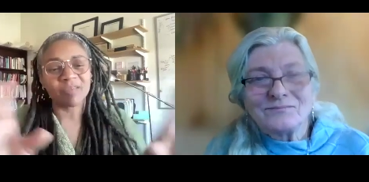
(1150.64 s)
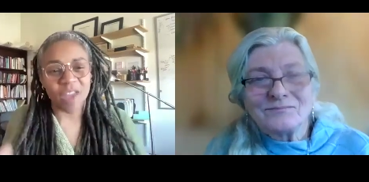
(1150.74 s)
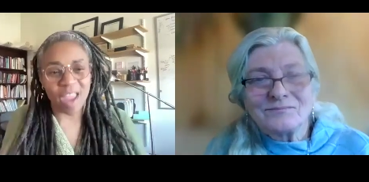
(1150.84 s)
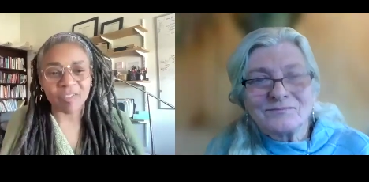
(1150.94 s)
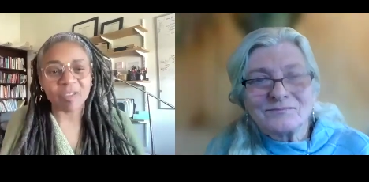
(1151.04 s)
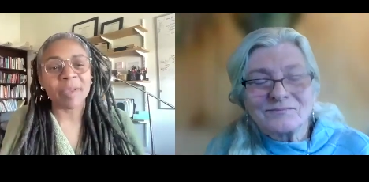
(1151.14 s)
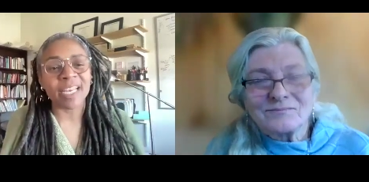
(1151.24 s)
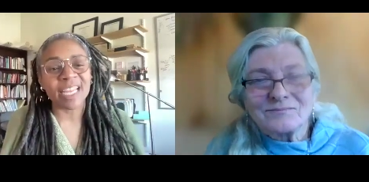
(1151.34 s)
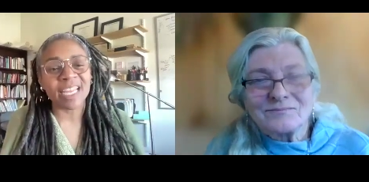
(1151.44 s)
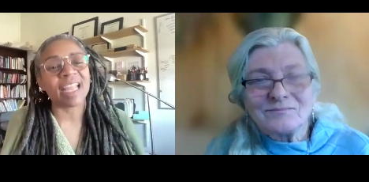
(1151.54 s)
Speaker 1: for
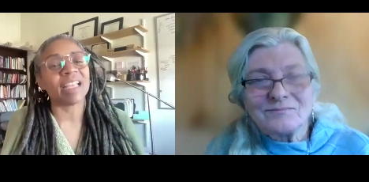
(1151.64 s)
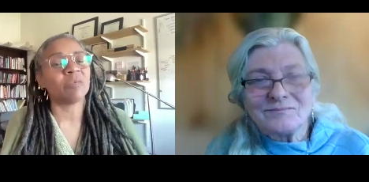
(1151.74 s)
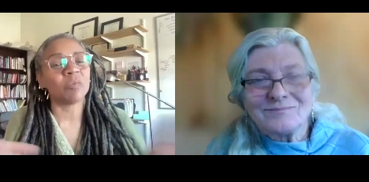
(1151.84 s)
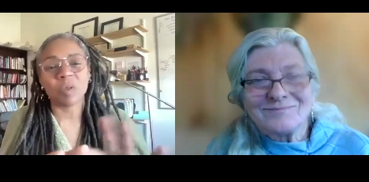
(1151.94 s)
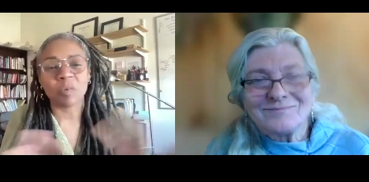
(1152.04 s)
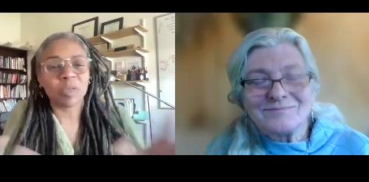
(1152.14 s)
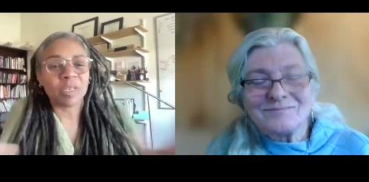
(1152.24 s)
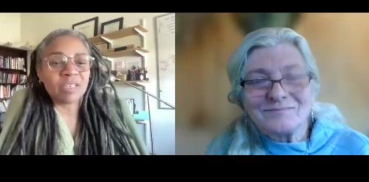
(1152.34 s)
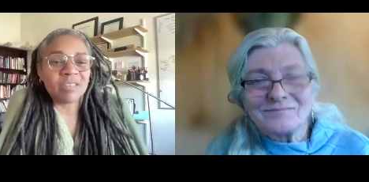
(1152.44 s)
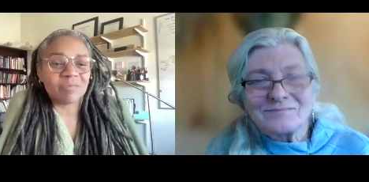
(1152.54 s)
everybody, then we
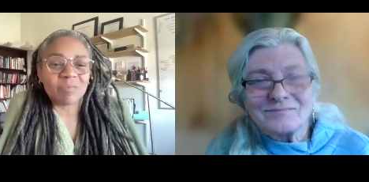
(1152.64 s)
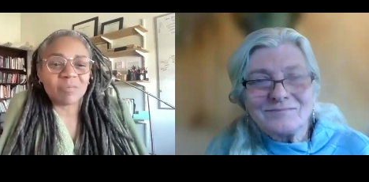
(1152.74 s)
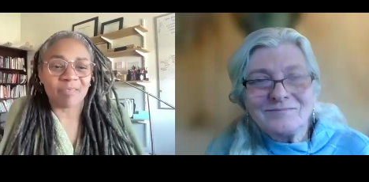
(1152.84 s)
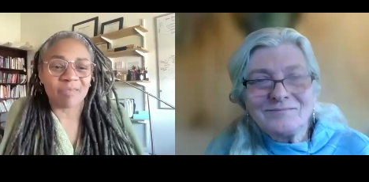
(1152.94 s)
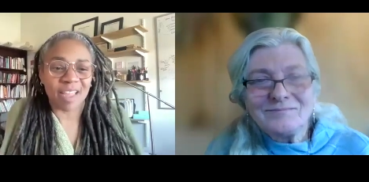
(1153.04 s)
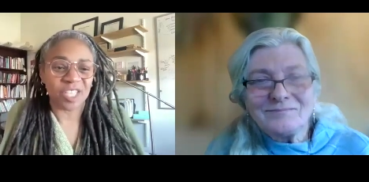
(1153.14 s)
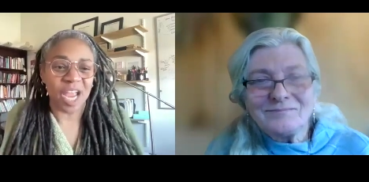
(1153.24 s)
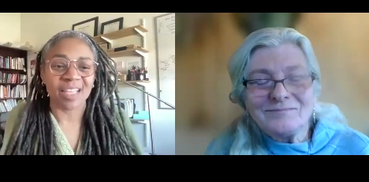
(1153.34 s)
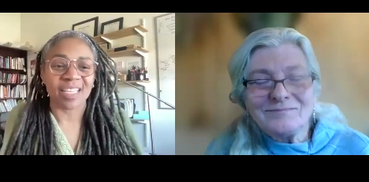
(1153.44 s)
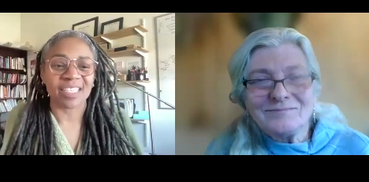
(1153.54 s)
wouldn't have that
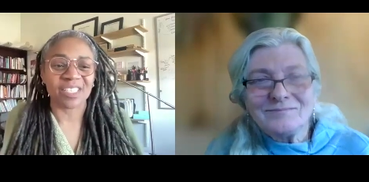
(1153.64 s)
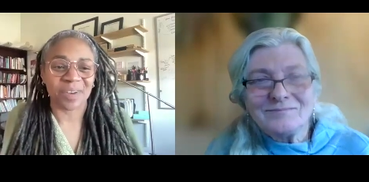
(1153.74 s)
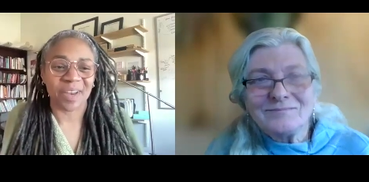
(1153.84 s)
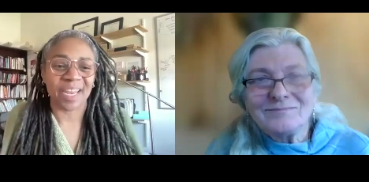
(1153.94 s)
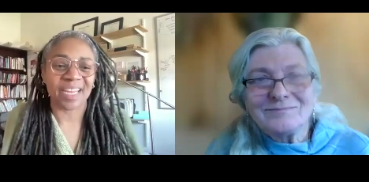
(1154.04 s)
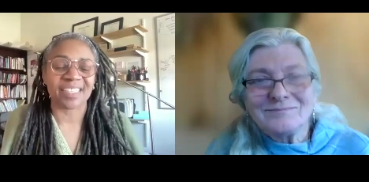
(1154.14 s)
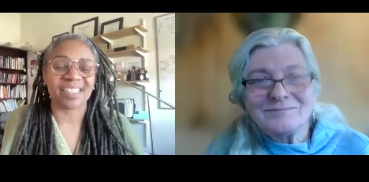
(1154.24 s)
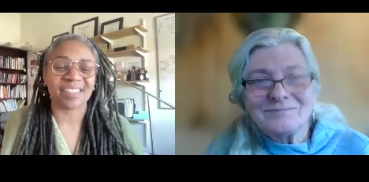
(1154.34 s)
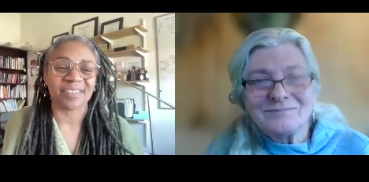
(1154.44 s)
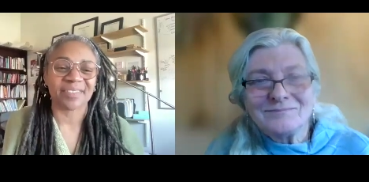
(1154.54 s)
challenge, right?
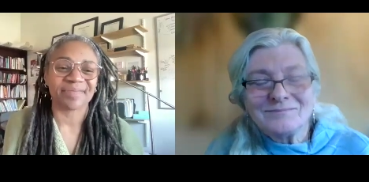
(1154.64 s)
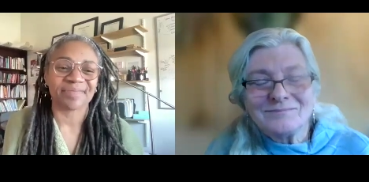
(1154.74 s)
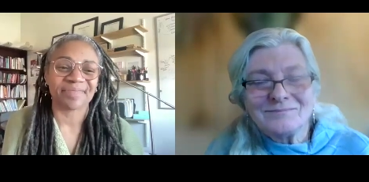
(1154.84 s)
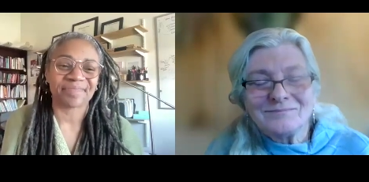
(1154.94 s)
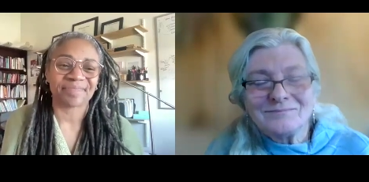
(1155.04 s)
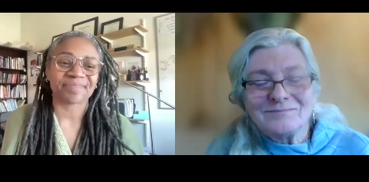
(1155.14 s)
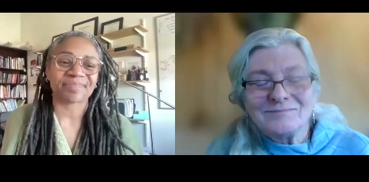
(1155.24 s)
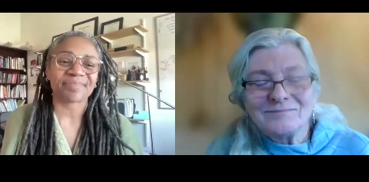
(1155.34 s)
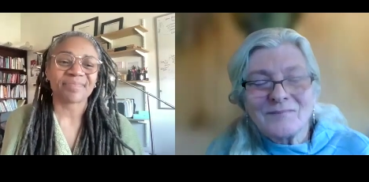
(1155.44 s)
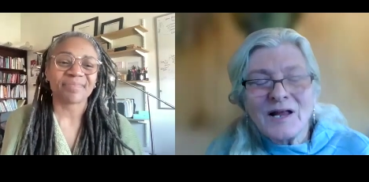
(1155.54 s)
So.
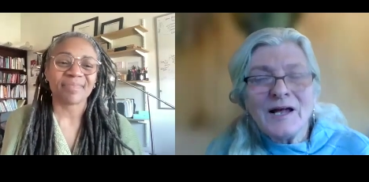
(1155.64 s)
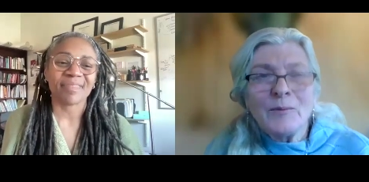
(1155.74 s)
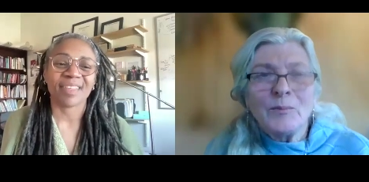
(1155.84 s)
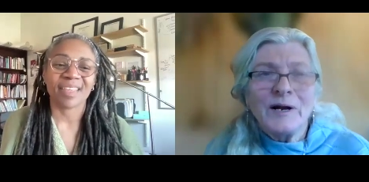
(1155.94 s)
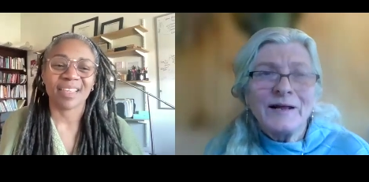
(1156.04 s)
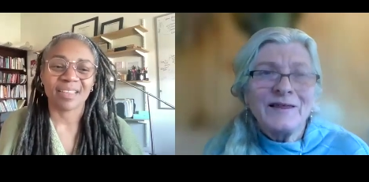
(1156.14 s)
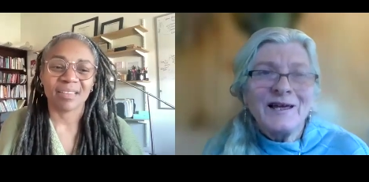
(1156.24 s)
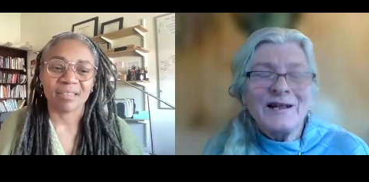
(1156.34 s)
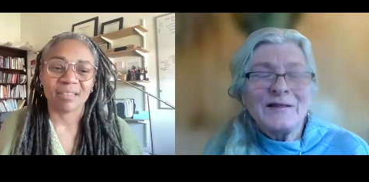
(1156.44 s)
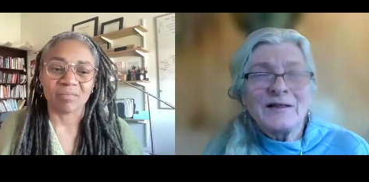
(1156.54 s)
Speaker 2: But I
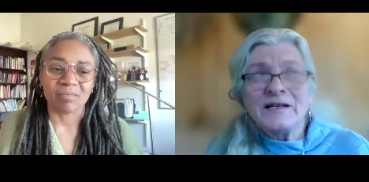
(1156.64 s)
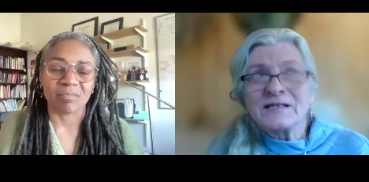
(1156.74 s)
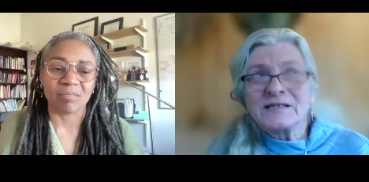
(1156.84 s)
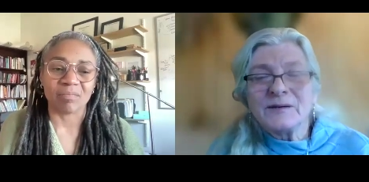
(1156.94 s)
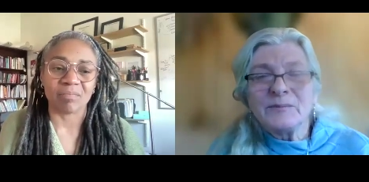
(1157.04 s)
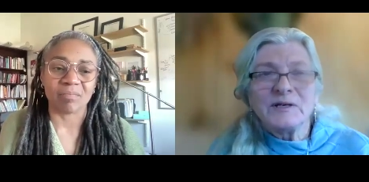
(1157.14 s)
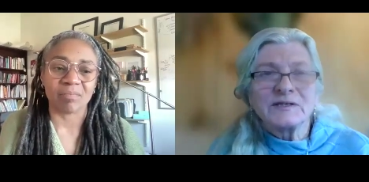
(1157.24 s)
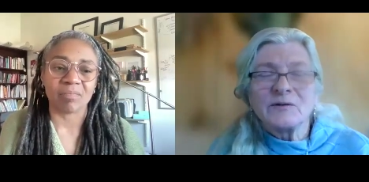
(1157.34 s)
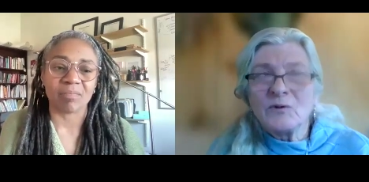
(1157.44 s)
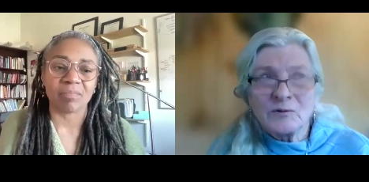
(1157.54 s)
think the
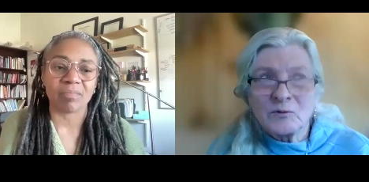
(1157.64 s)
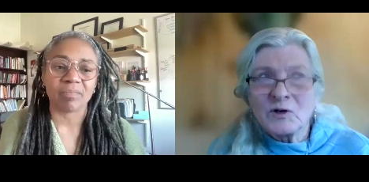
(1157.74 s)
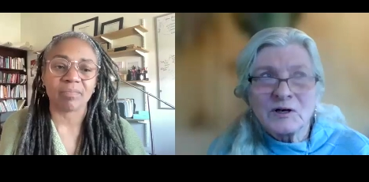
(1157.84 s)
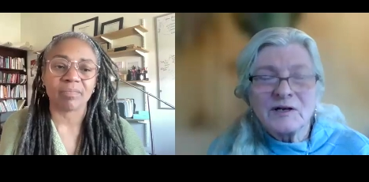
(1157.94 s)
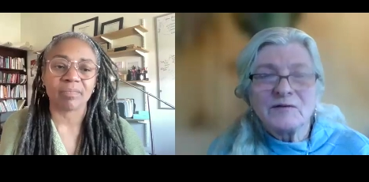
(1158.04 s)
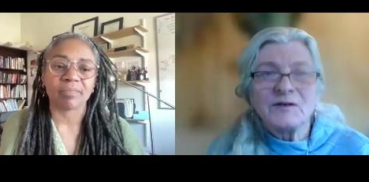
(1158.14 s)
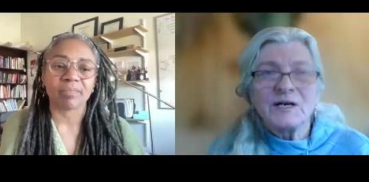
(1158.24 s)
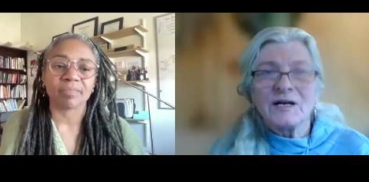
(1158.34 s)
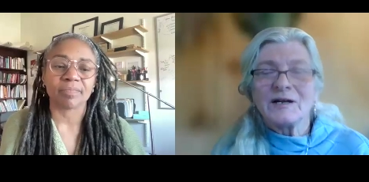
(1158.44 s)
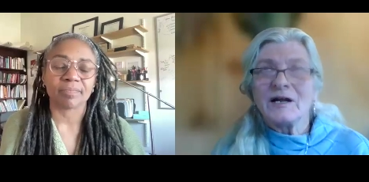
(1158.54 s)
exhibits and what work they've
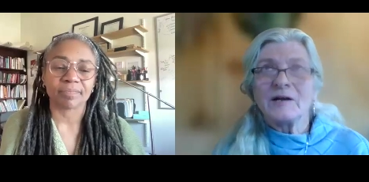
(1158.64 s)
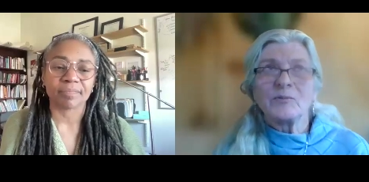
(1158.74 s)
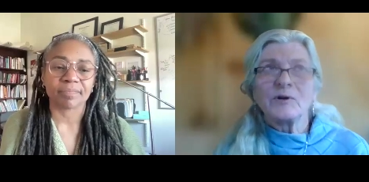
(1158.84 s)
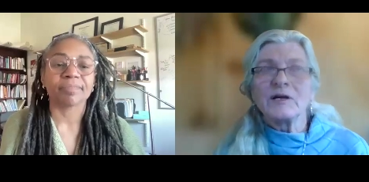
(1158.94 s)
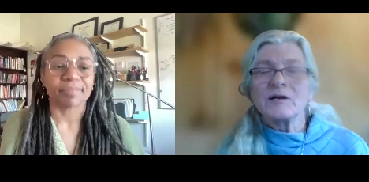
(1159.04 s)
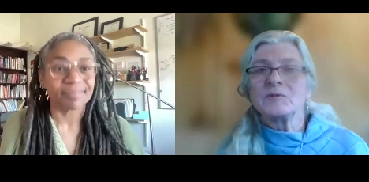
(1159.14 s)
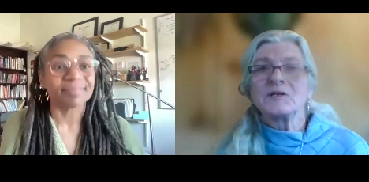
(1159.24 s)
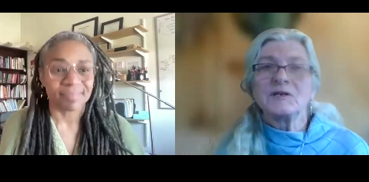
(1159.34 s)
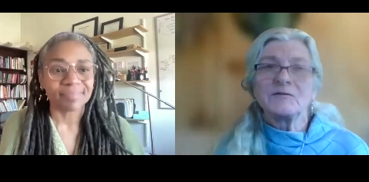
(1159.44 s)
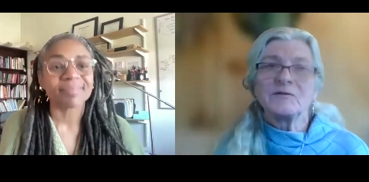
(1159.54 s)
done and bringing them
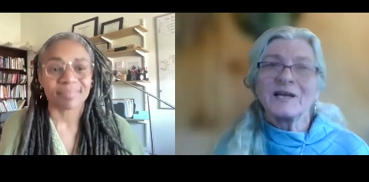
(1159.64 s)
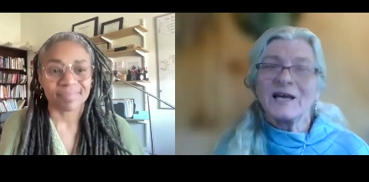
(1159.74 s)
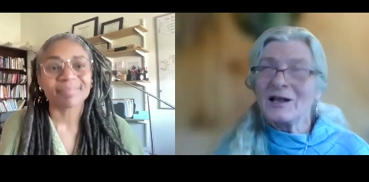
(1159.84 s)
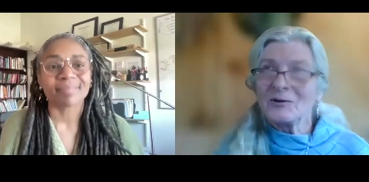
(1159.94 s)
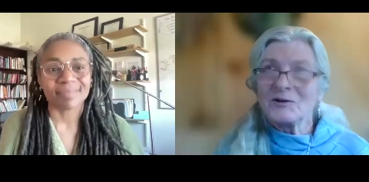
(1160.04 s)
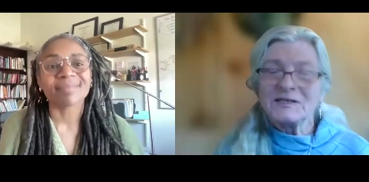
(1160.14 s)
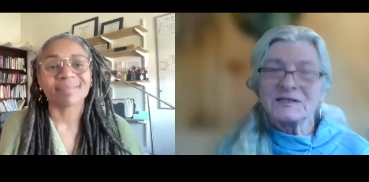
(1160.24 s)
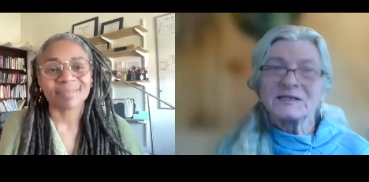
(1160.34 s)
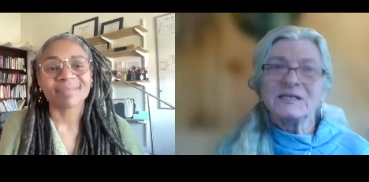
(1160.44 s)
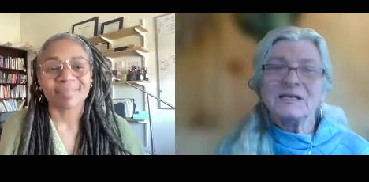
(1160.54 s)
to different
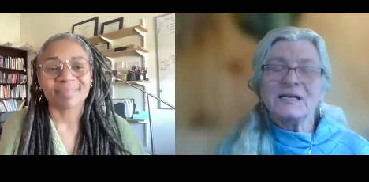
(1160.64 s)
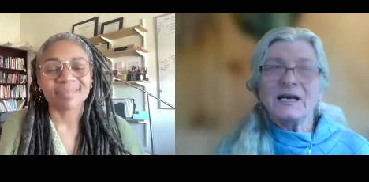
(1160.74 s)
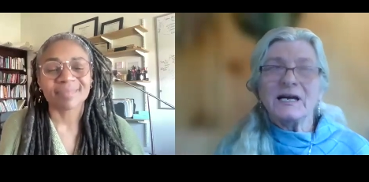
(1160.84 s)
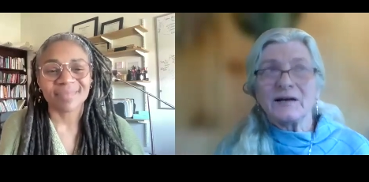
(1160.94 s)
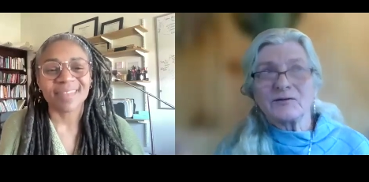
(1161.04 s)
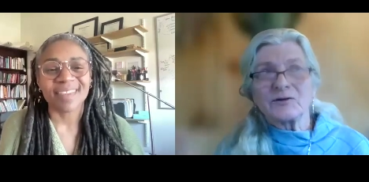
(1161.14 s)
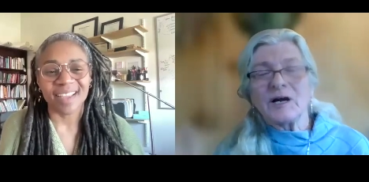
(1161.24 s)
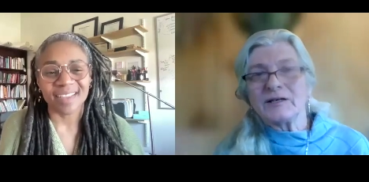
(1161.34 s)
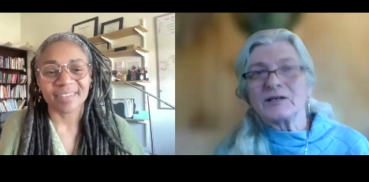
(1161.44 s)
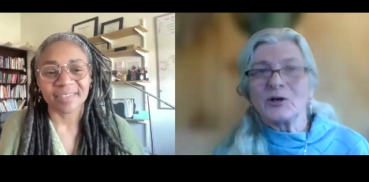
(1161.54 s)
galleries and I've
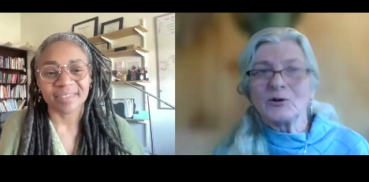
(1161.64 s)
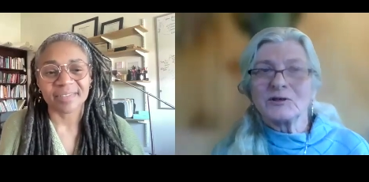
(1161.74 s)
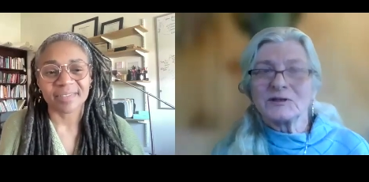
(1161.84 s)
tried to go